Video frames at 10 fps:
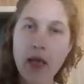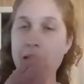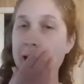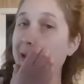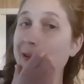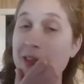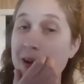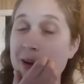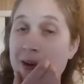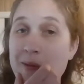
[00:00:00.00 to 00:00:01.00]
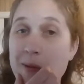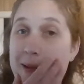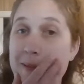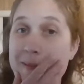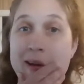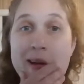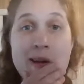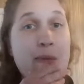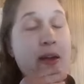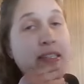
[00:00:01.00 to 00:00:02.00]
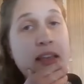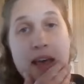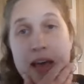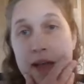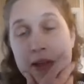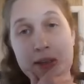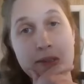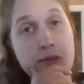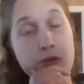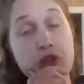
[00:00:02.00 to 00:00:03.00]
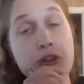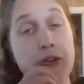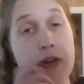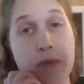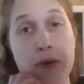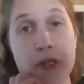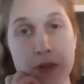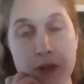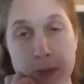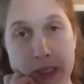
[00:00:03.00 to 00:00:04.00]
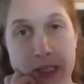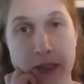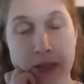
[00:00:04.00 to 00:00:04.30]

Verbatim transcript: And I learned that the hard way. Um, I say that like do your own research because